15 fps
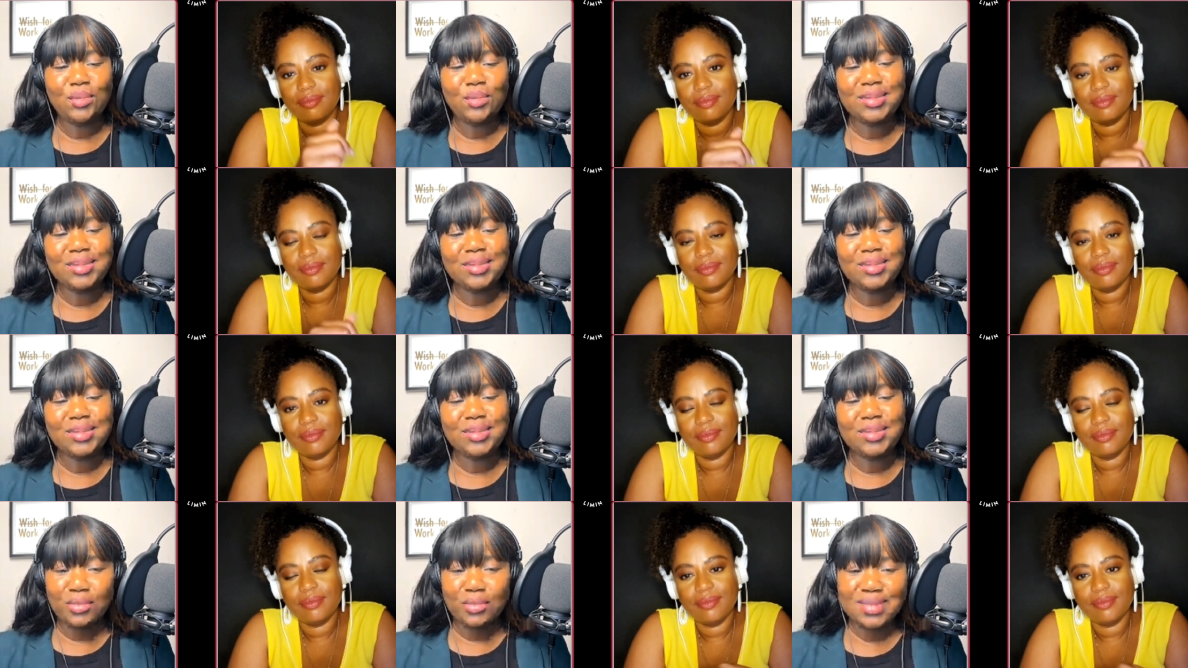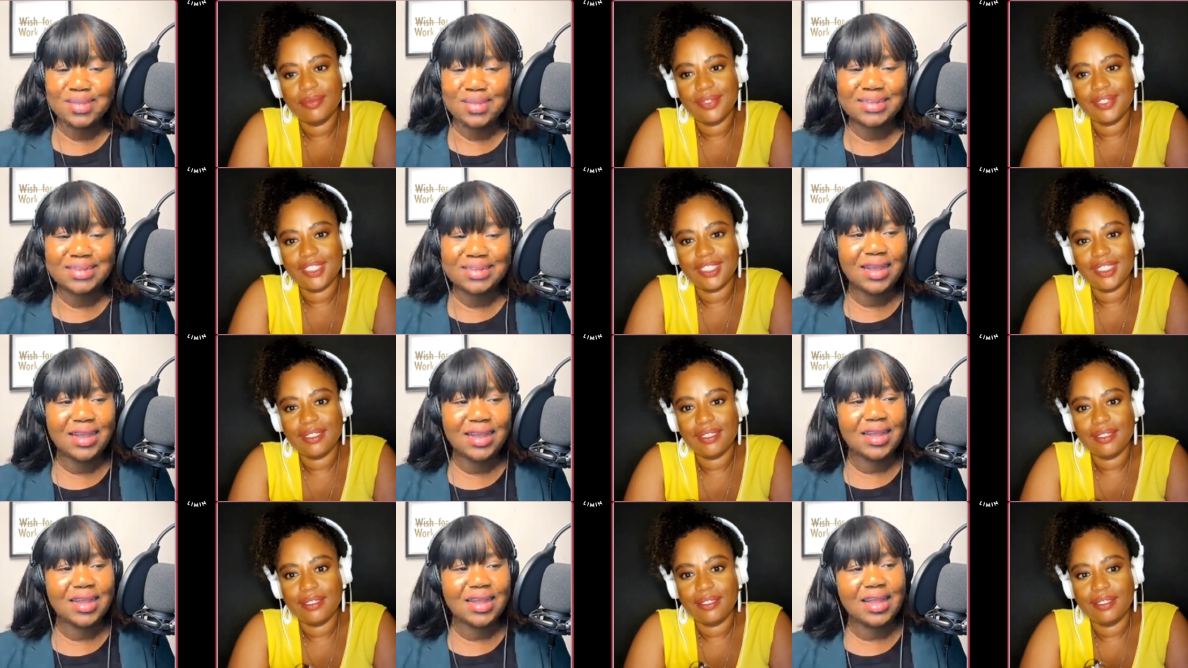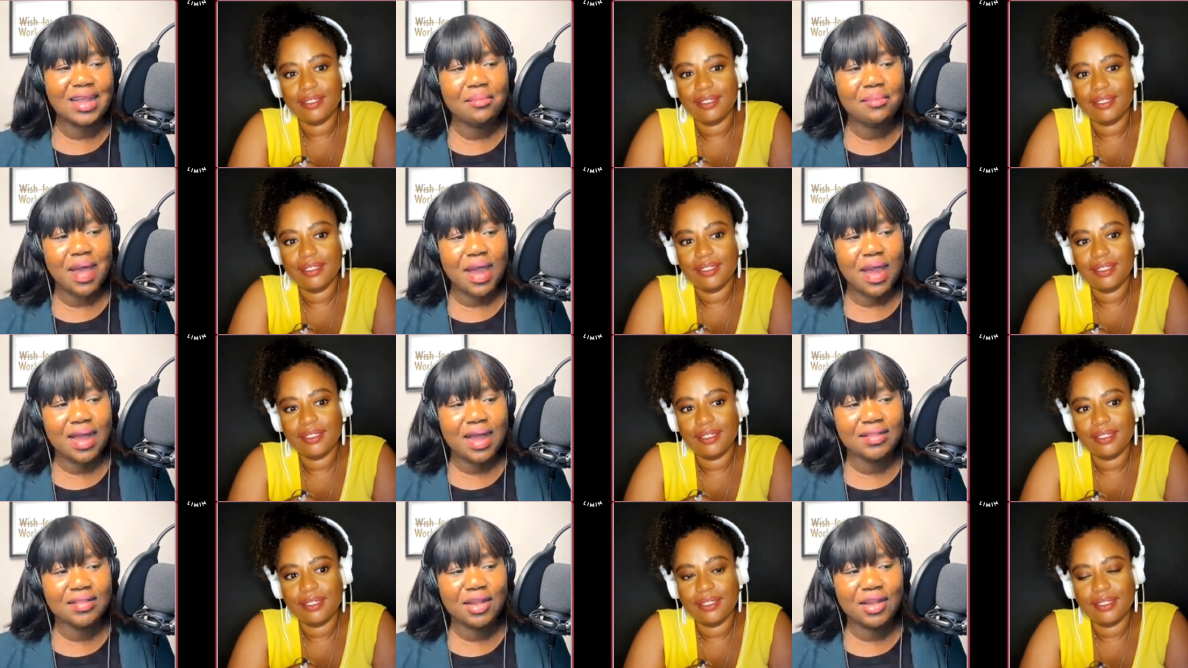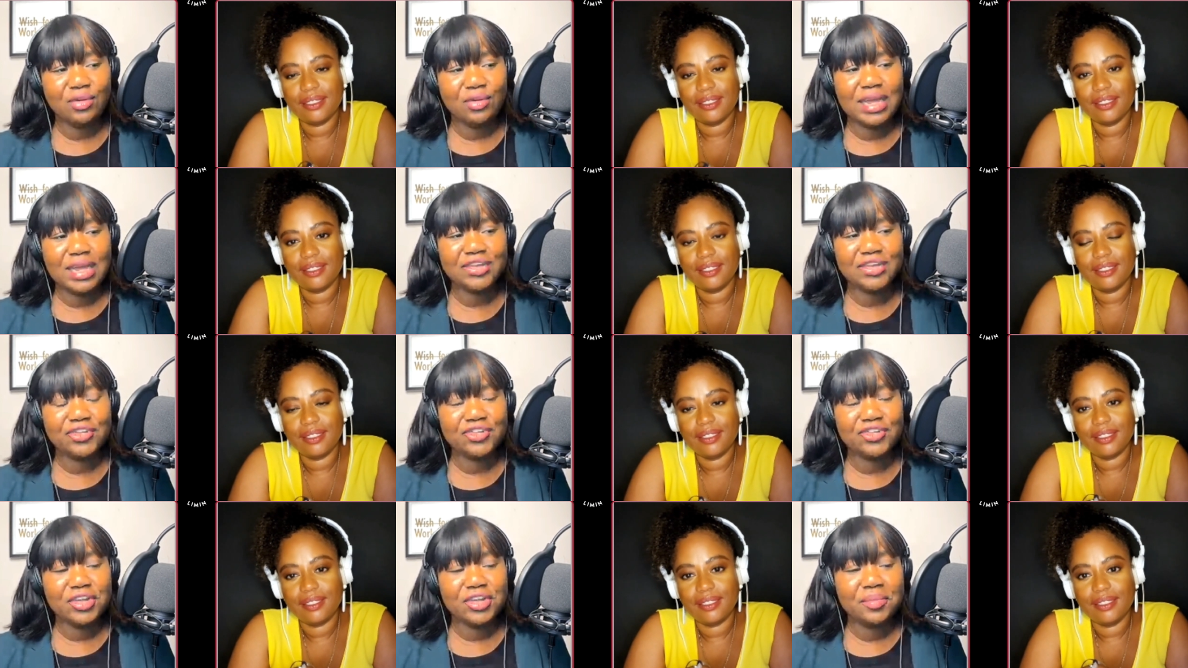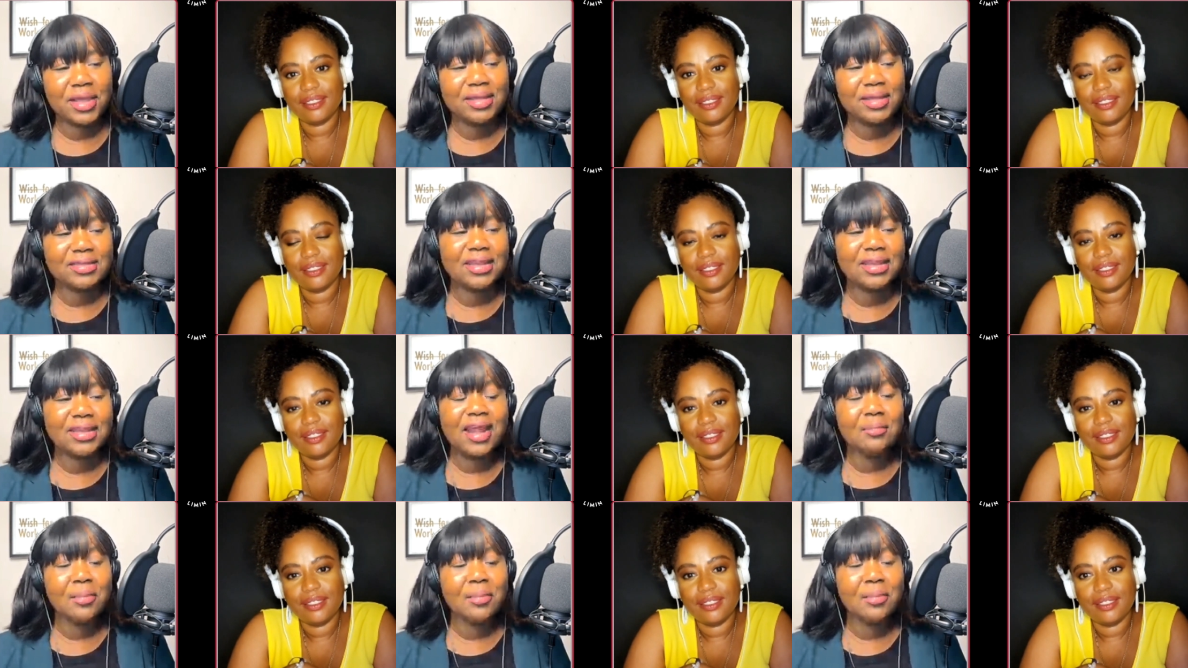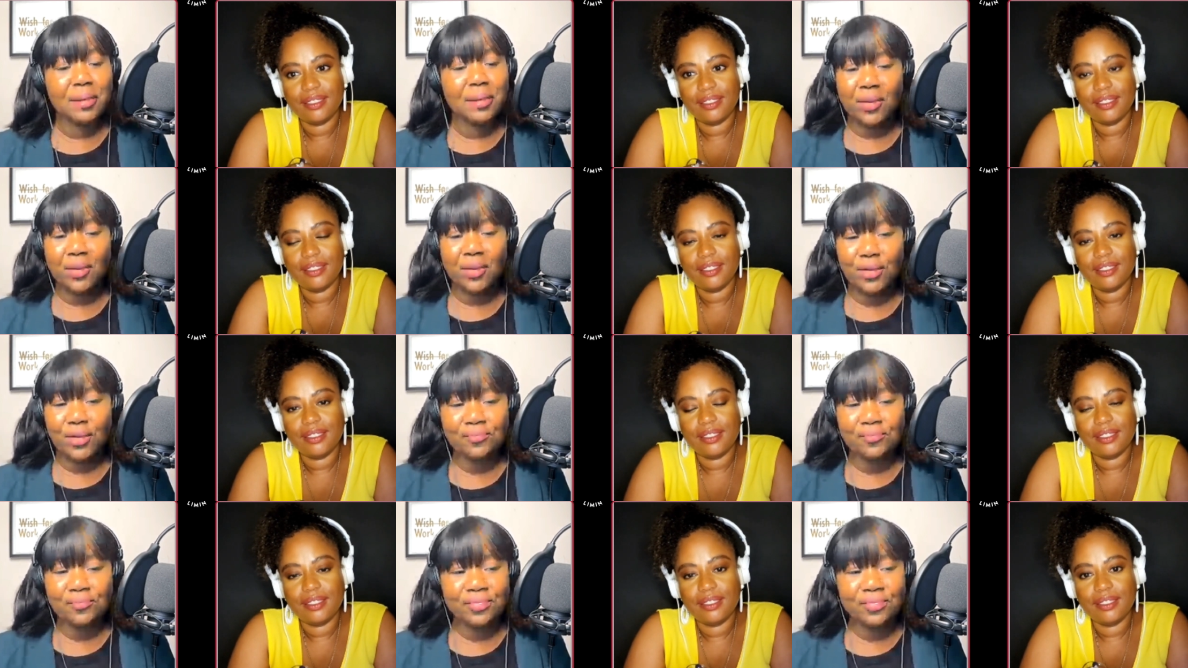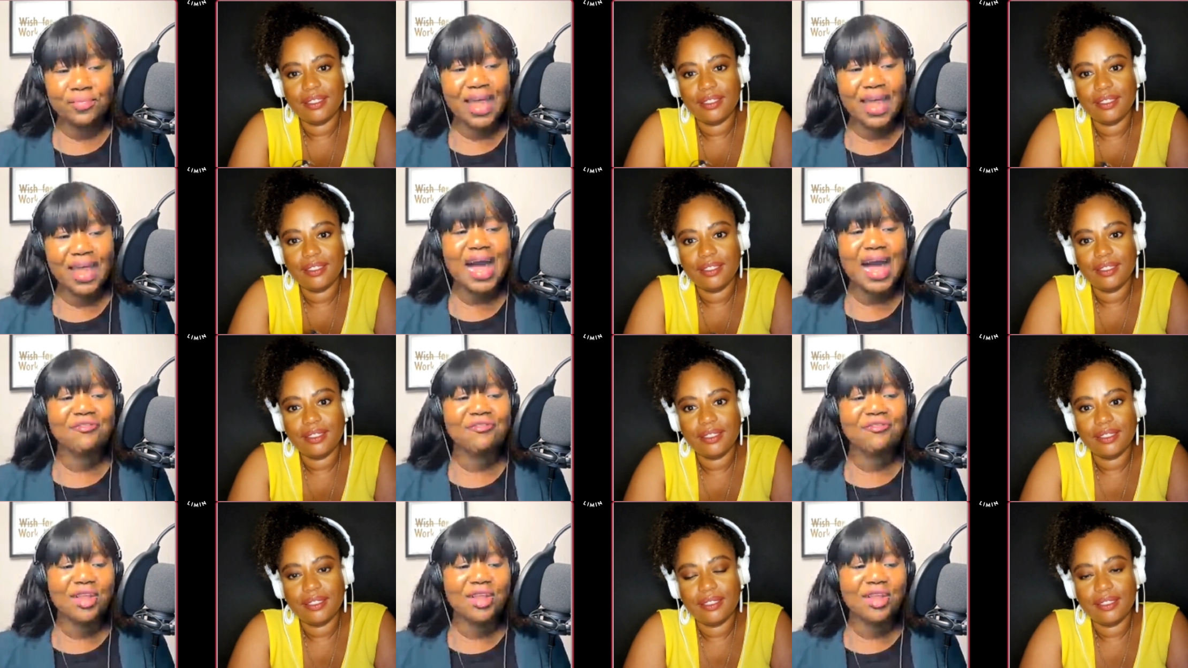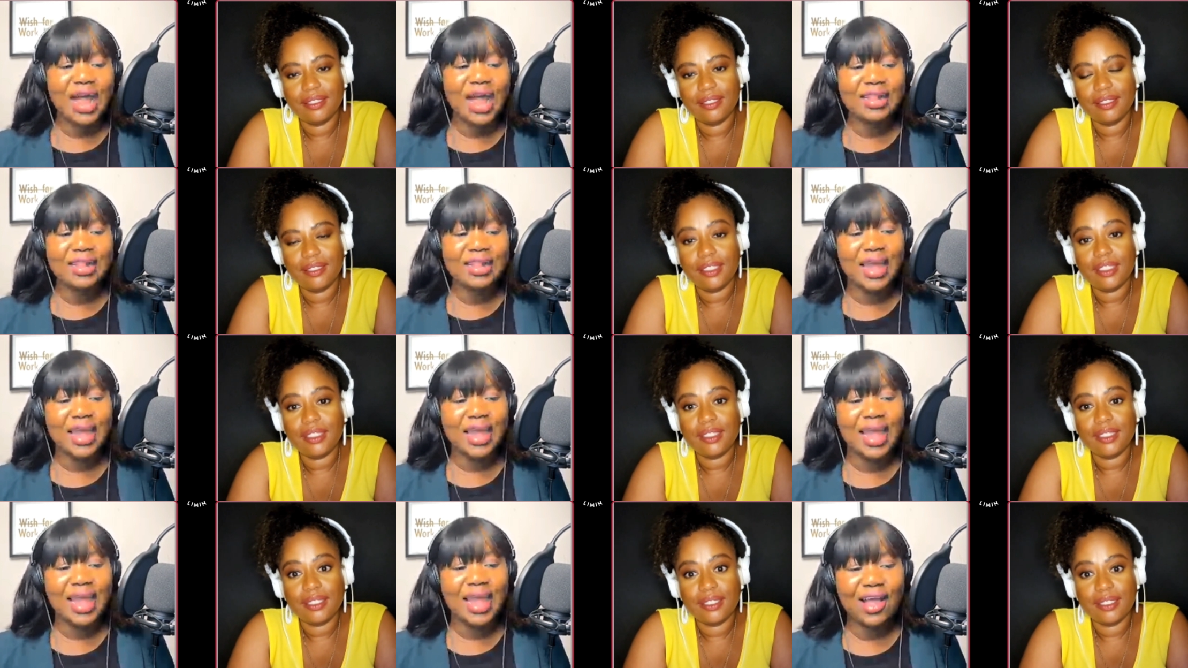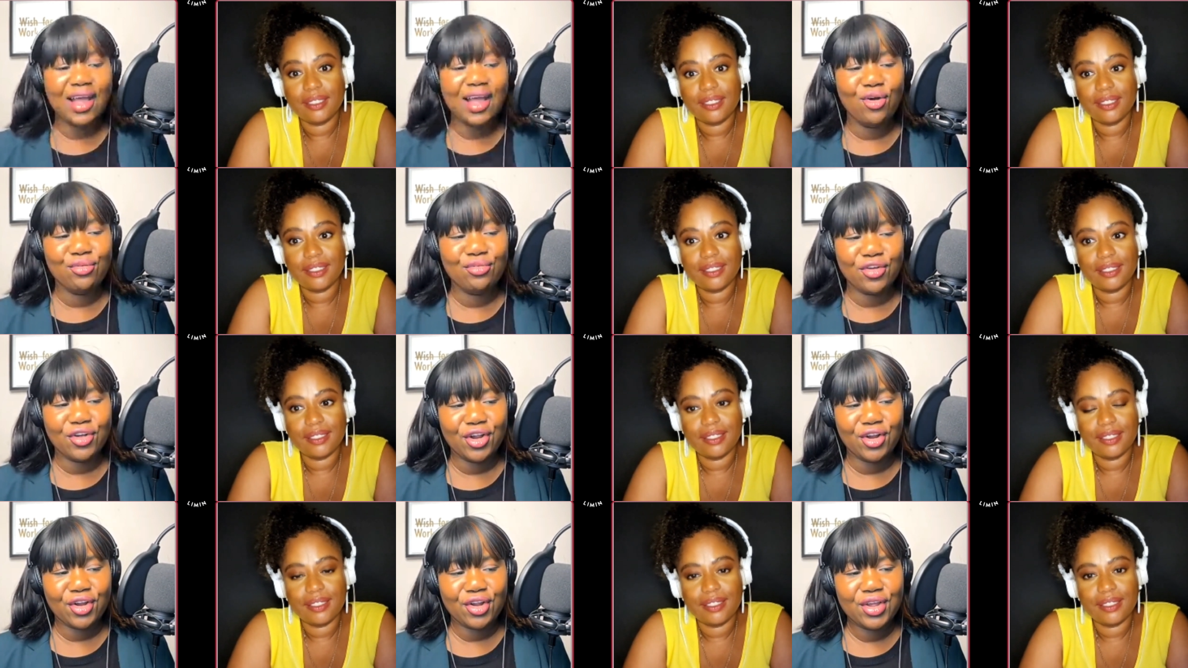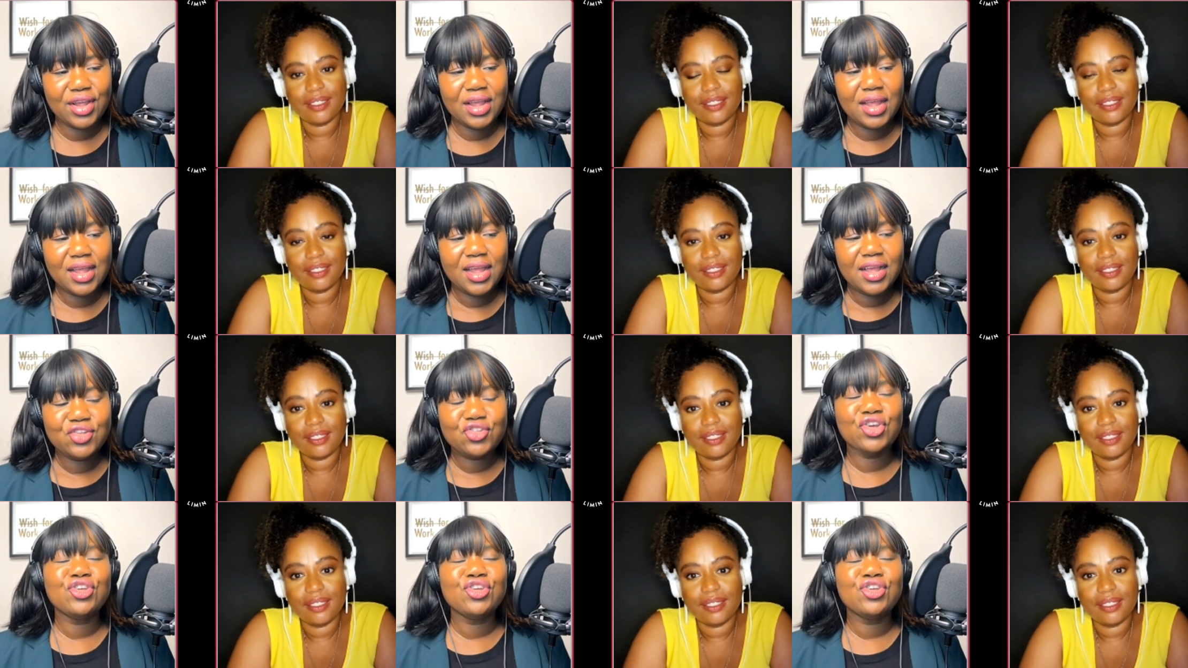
Speaker 1: where do we start with the dating and getting back out there relationship? Because a lot of people, I feel like the hangover.